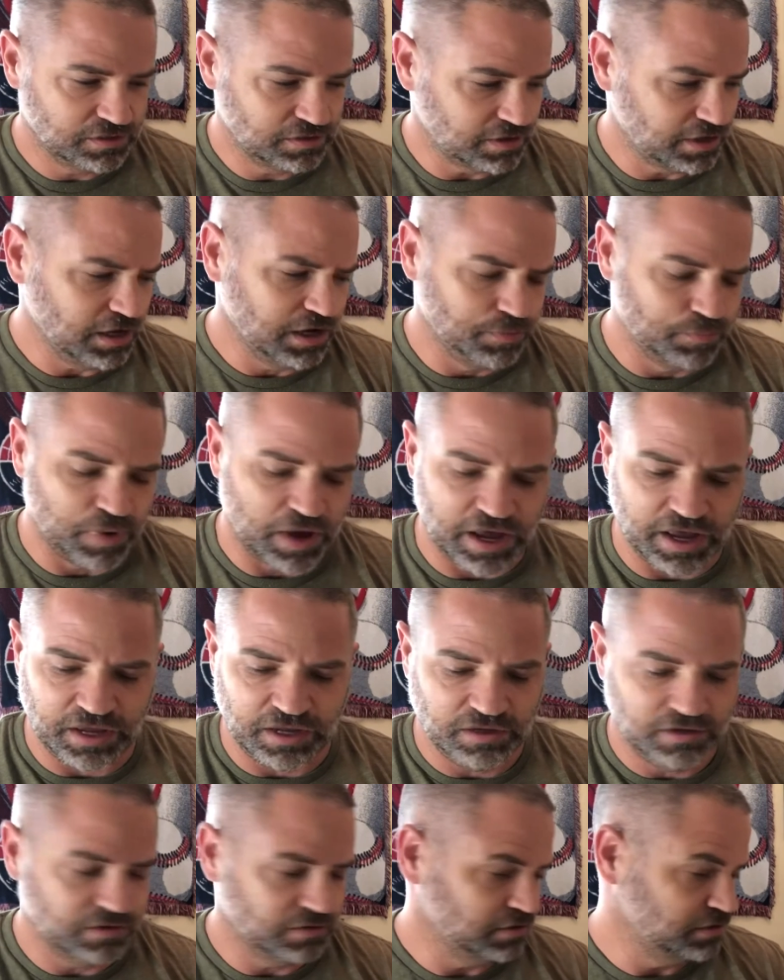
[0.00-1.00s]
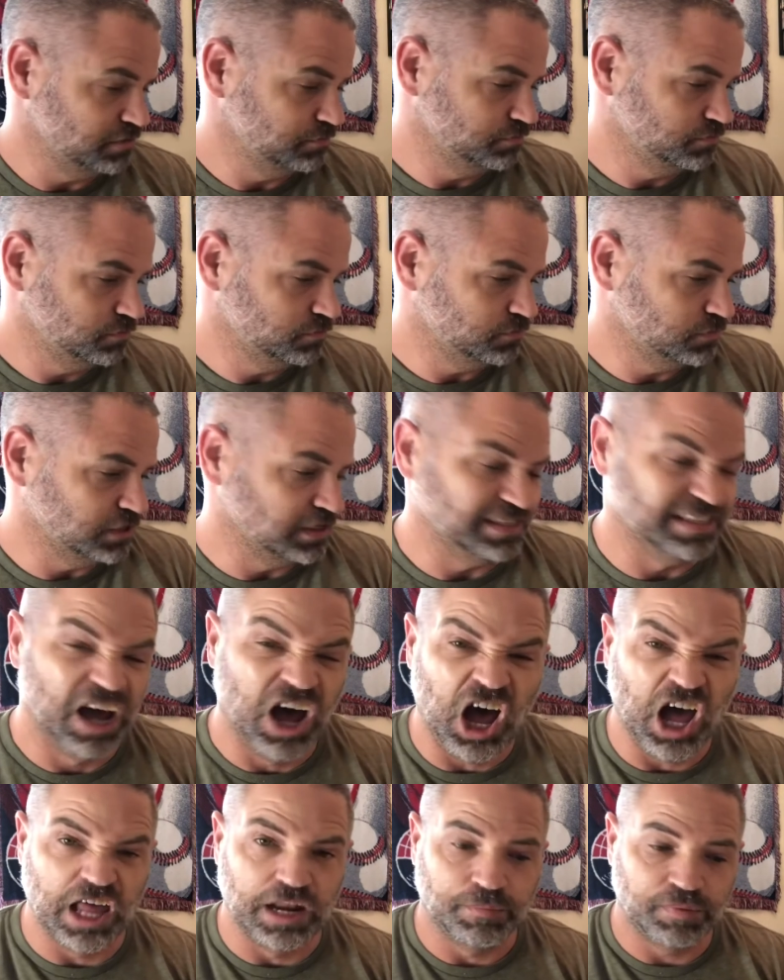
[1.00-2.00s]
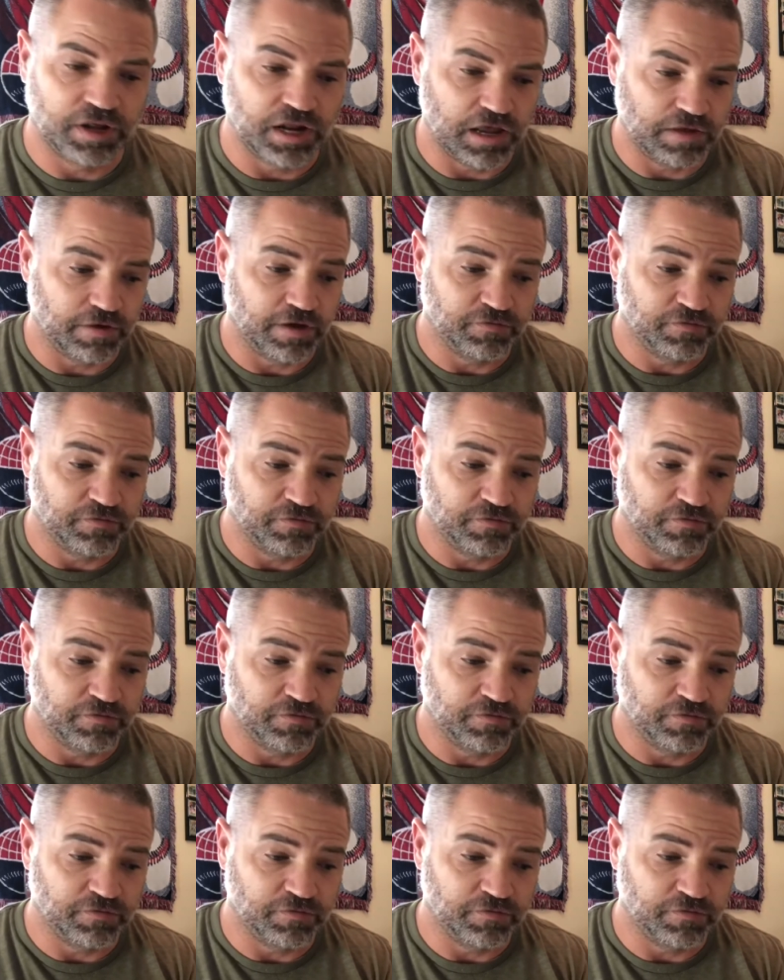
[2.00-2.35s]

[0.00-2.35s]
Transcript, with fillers: I didn't buy a ton, but I,